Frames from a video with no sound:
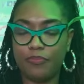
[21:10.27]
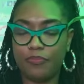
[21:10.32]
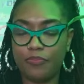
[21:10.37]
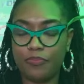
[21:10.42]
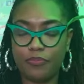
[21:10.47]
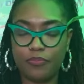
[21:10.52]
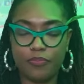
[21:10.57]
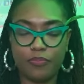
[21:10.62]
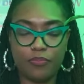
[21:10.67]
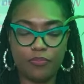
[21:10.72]

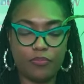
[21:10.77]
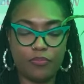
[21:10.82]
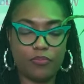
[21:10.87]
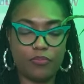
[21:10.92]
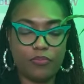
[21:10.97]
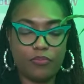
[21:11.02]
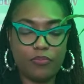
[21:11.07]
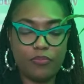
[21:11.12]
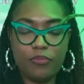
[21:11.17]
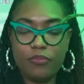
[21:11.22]

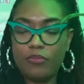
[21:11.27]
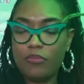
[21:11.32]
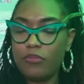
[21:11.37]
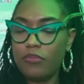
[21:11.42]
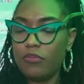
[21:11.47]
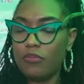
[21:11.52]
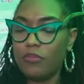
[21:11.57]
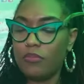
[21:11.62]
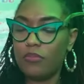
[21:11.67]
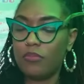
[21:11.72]

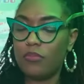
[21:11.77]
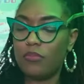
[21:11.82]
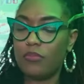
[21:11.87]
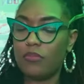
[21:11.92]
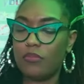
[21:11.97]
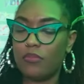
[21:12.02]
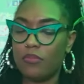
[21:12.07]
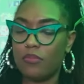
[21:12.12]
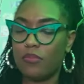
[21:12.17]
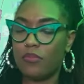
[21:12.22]

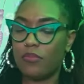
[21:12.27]
[no speech]